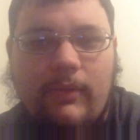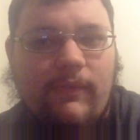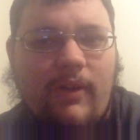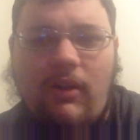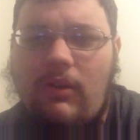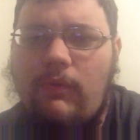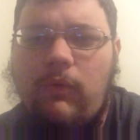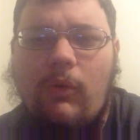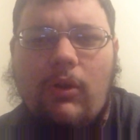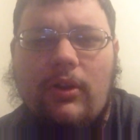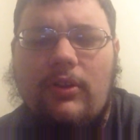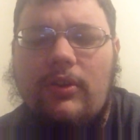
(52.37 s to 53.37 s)
Fallout
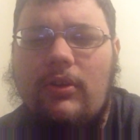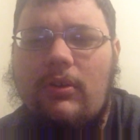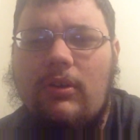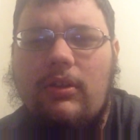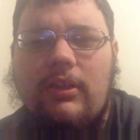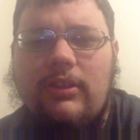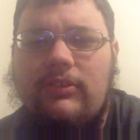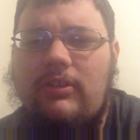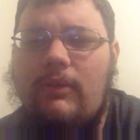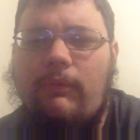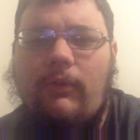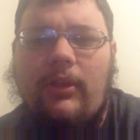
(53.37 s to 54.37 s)
4 is
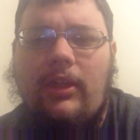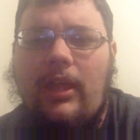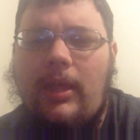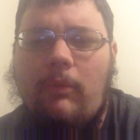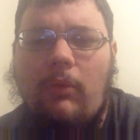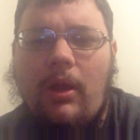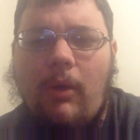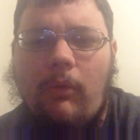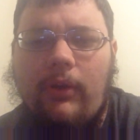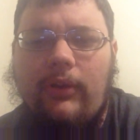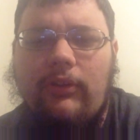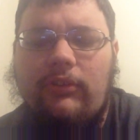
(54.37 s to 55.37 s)
definitely a game where I
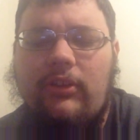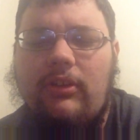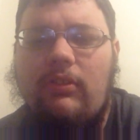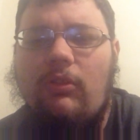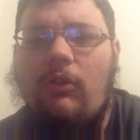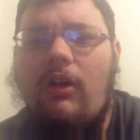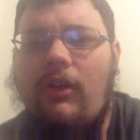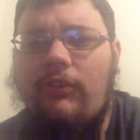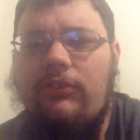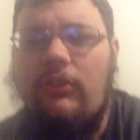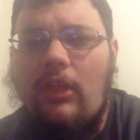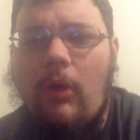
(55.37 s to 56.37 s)
want to just get
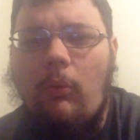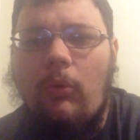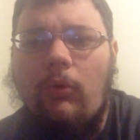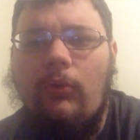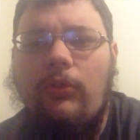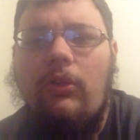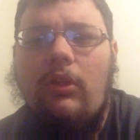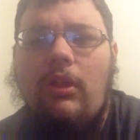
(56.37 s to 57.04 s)
lost in that world.